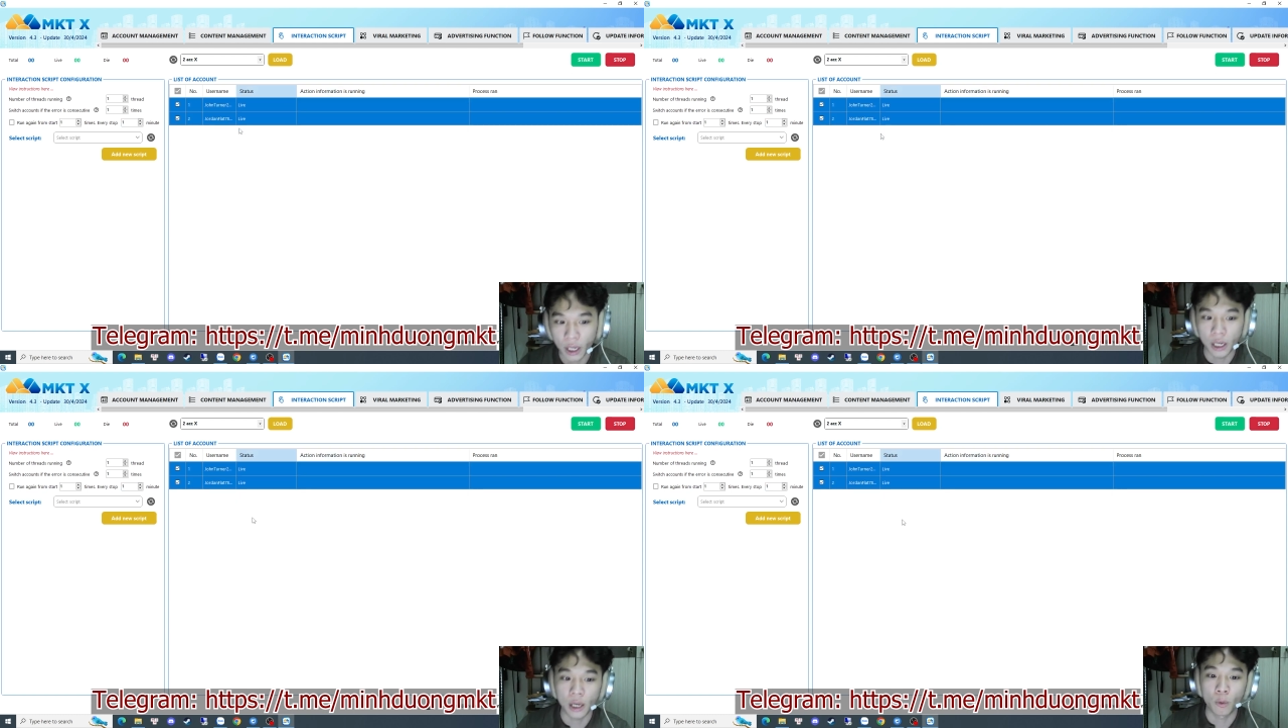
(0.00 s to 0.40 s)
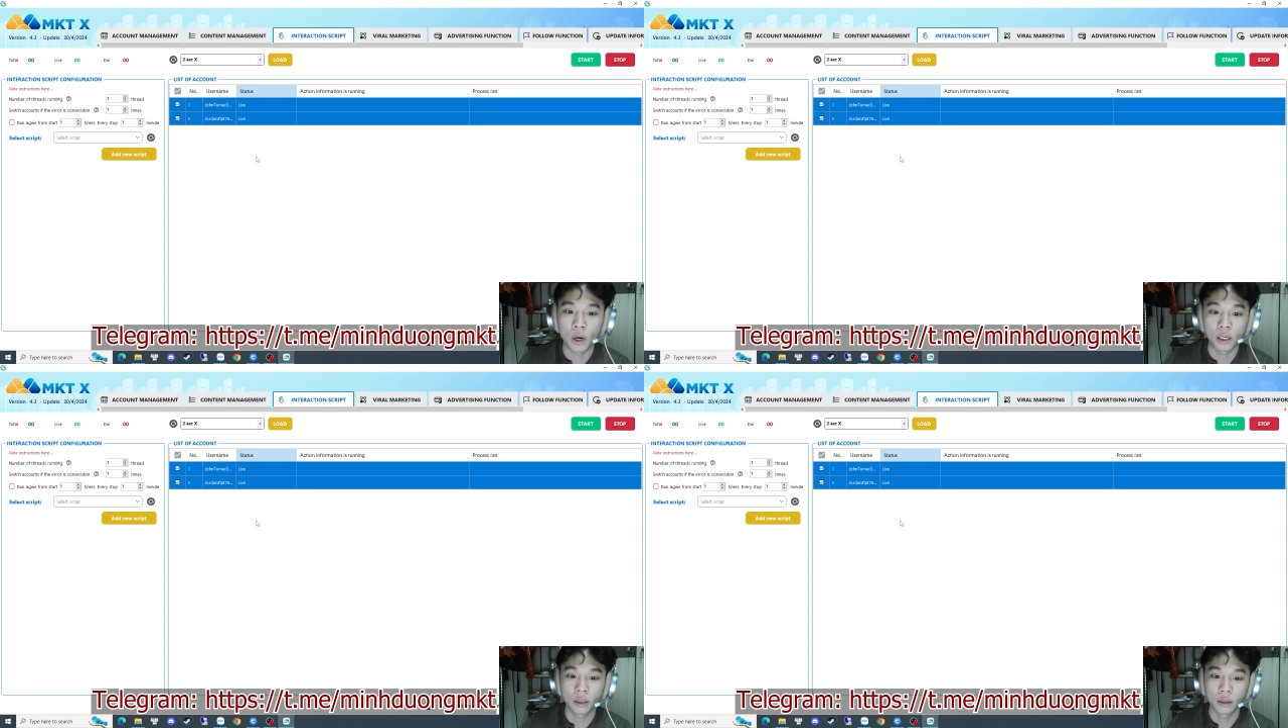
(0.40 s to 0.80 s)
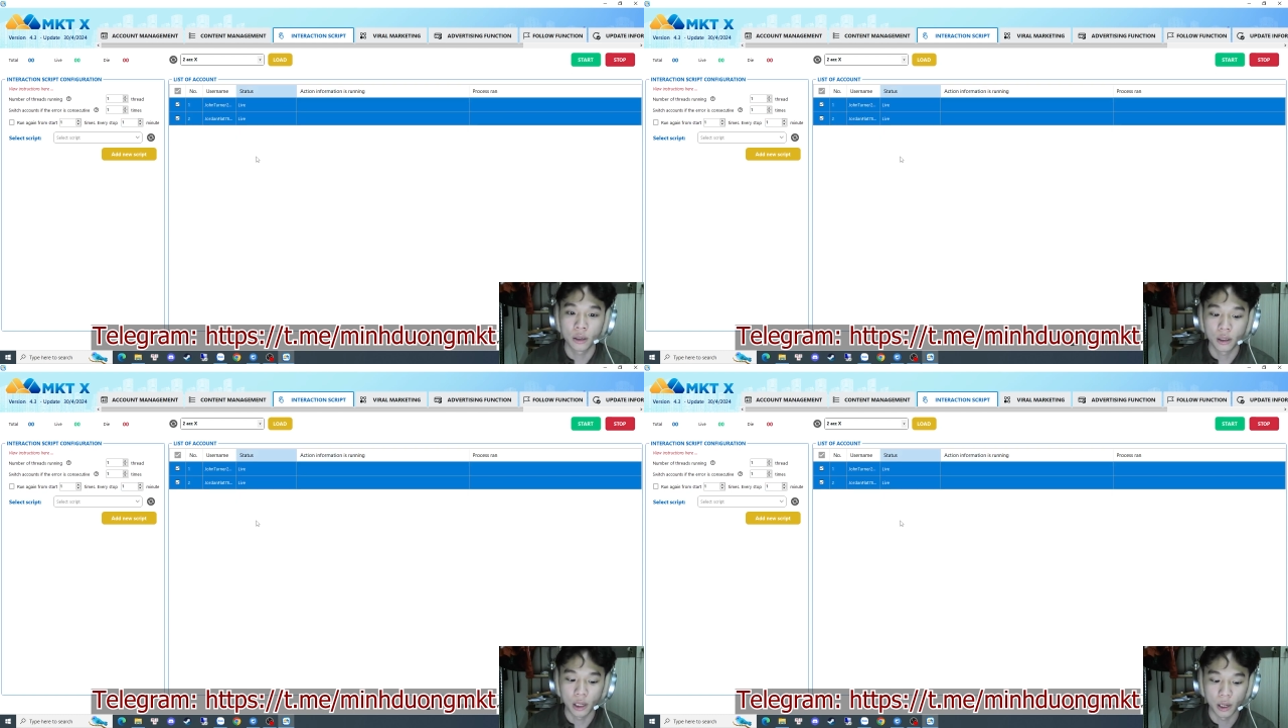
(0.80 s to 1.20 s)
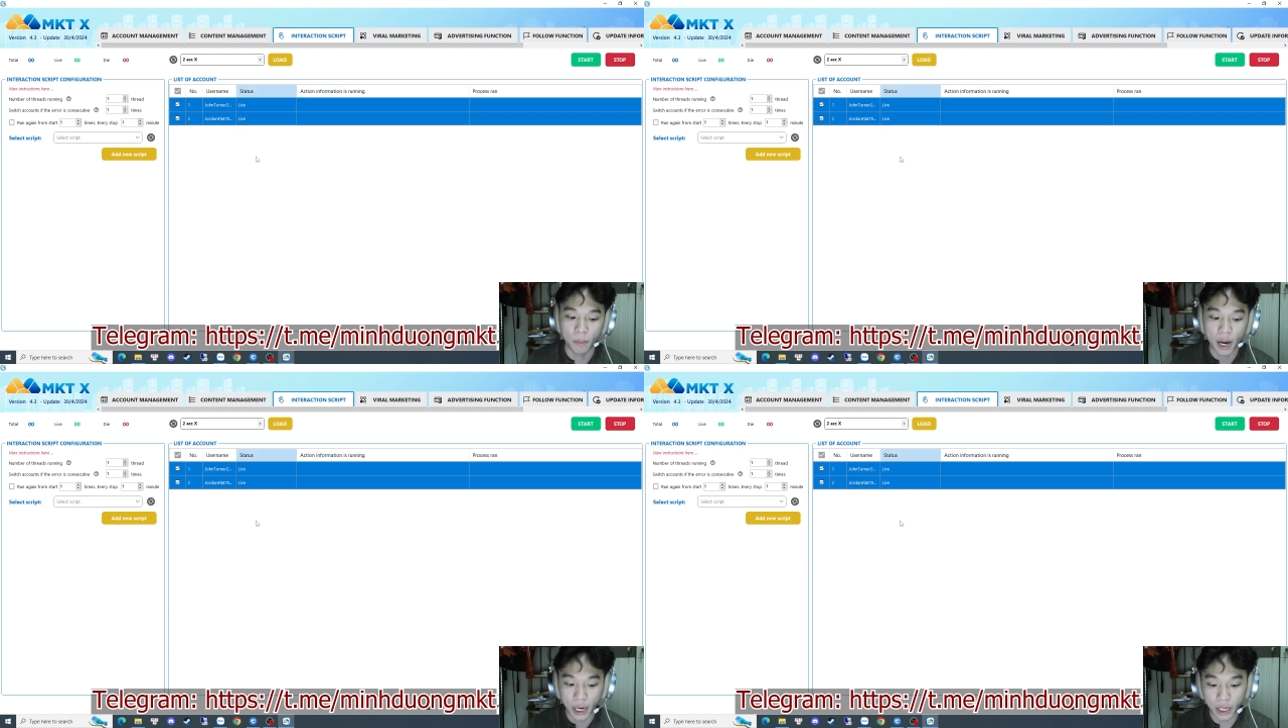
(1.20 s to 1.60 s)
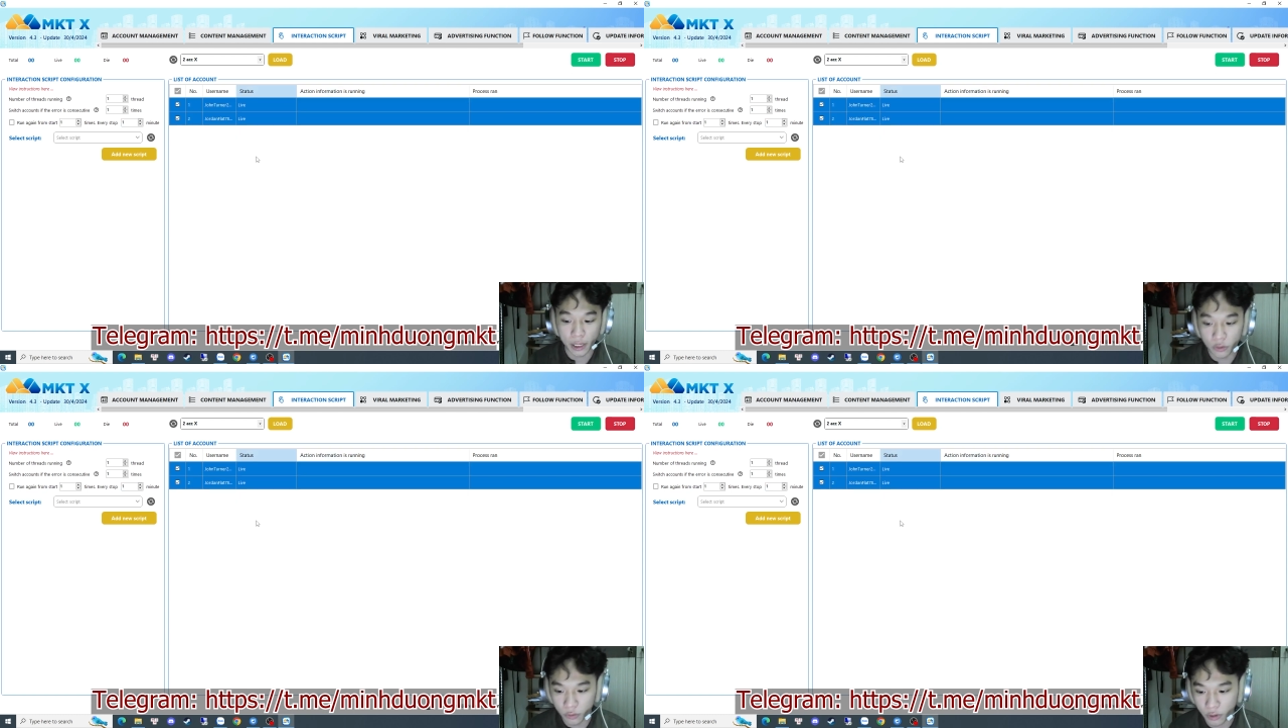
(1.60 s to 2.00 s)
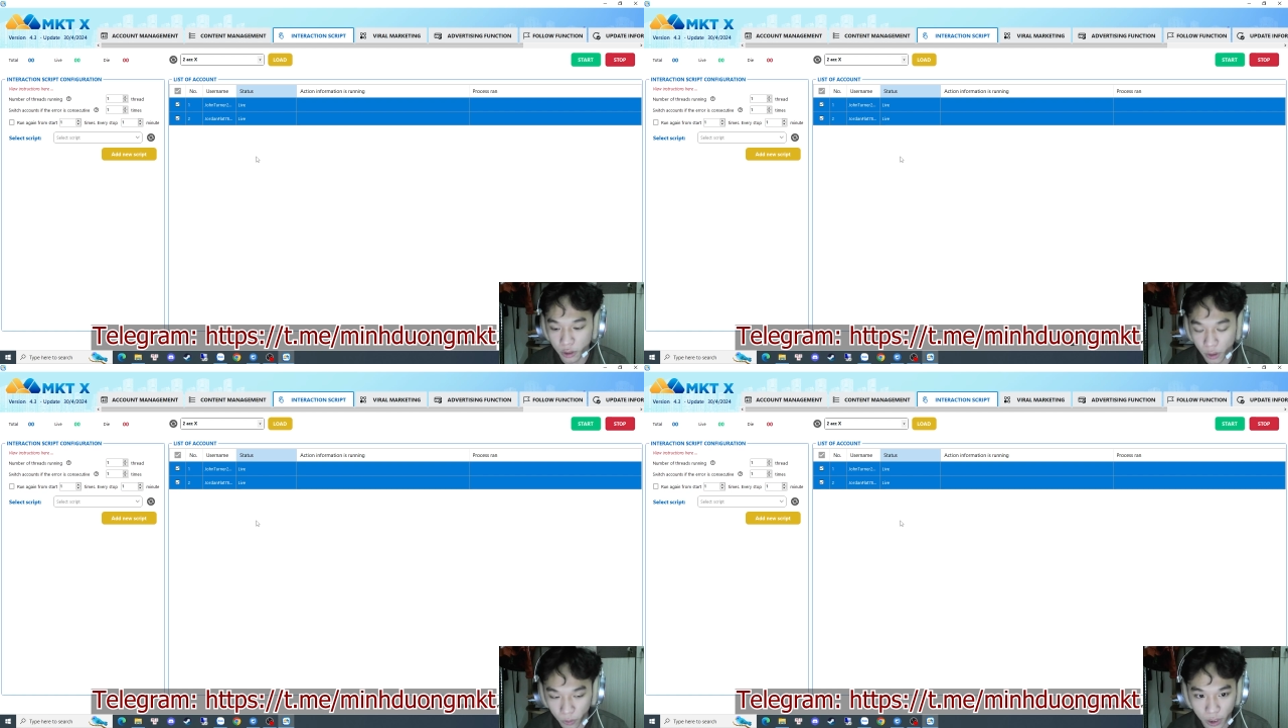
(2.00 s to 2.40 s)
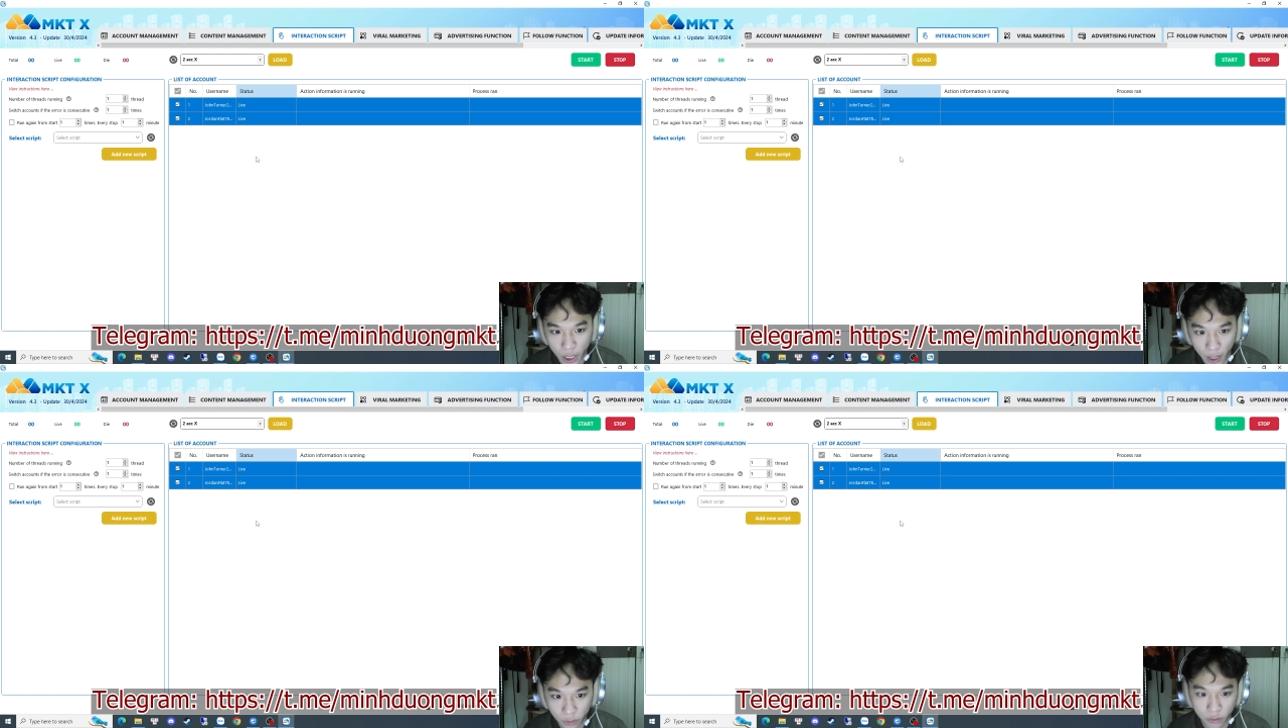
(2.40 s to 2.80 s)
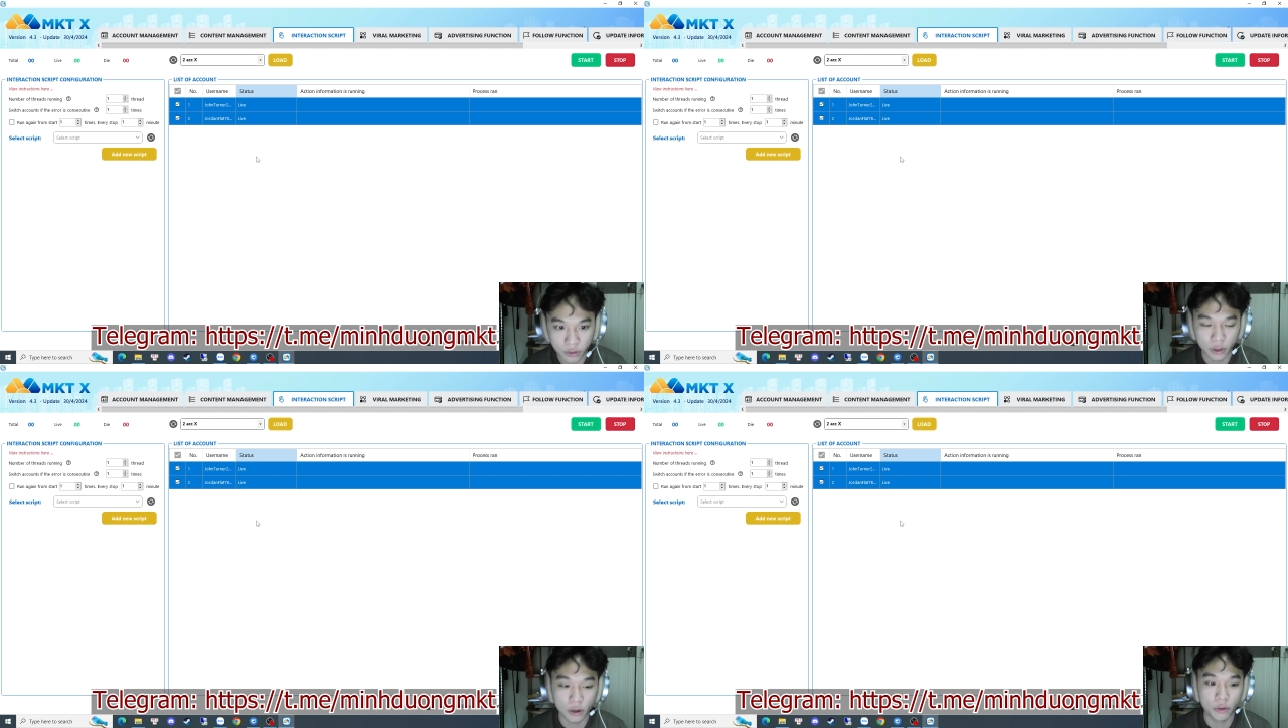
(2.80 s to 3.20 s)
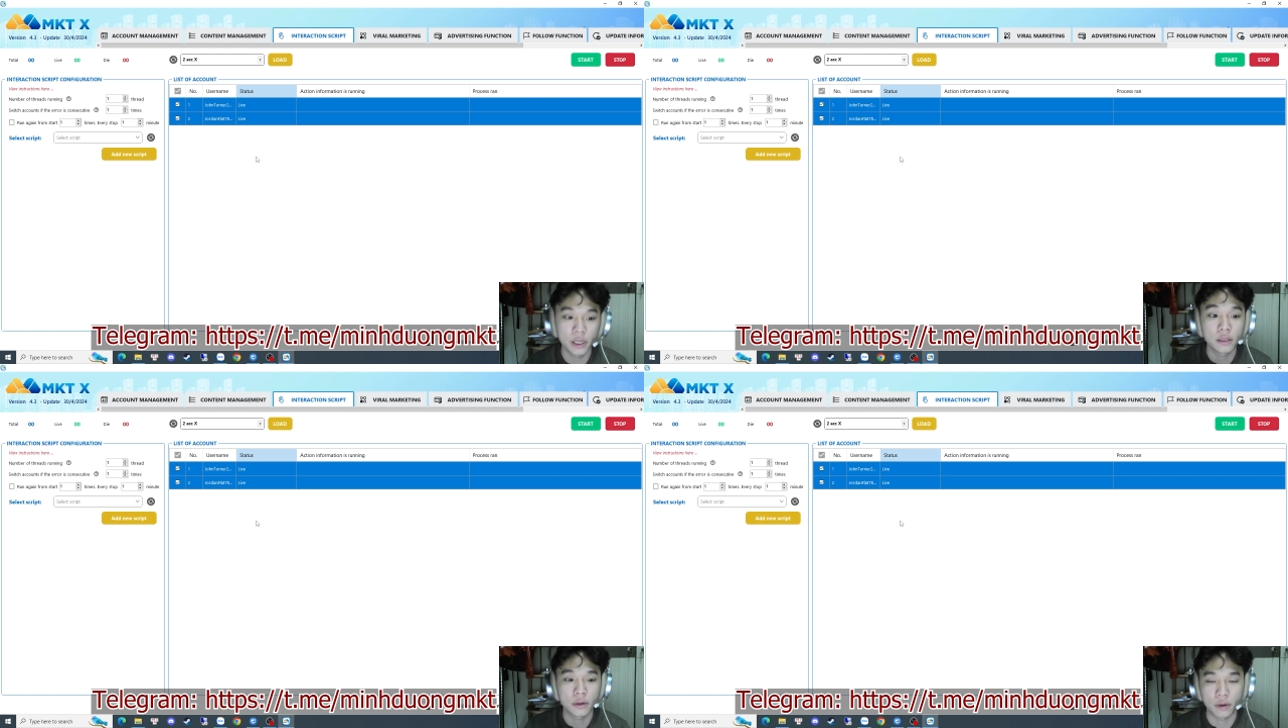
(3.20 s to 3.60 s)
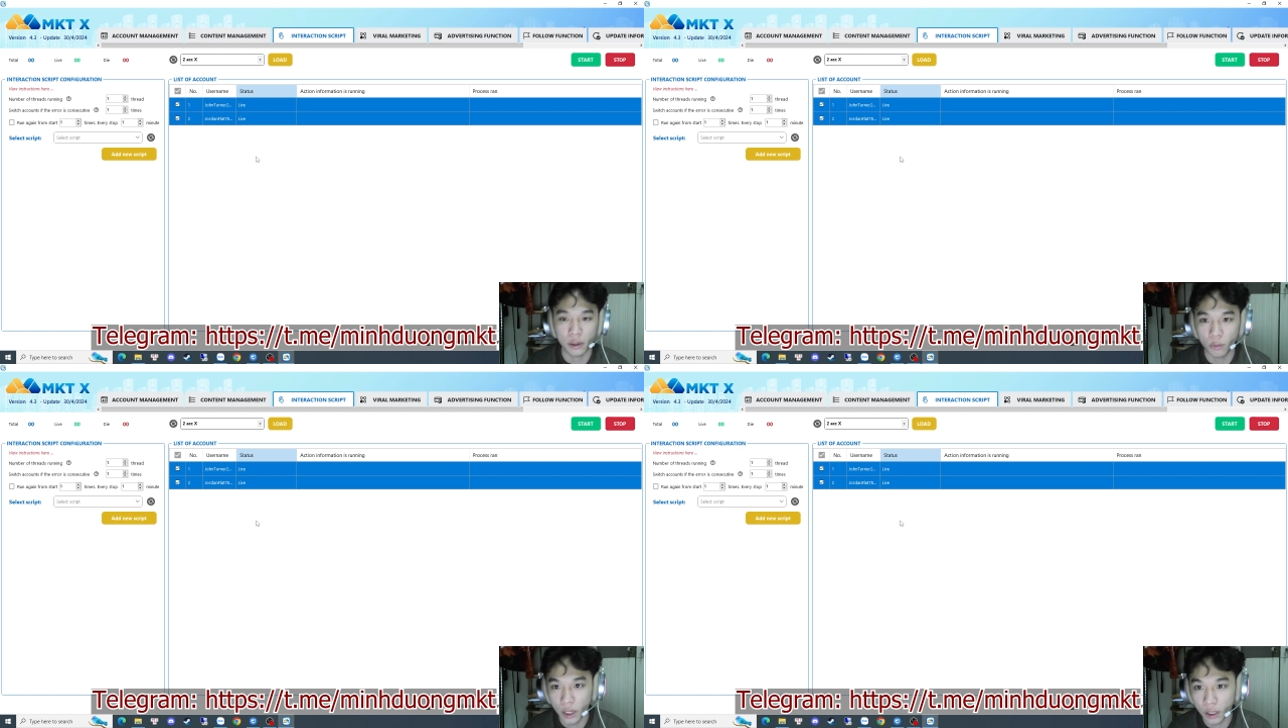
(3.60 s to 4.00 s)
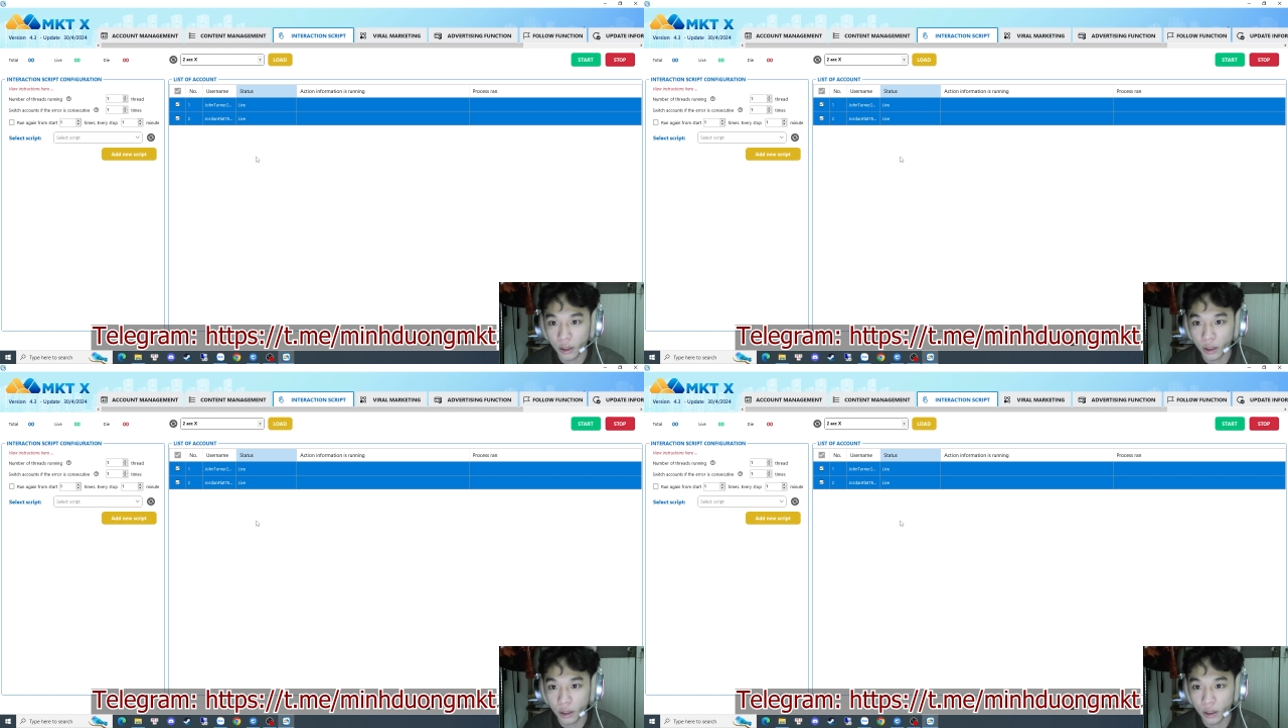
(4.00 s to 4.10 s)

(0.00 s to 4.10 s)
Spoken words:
and I want my clone account to go interact with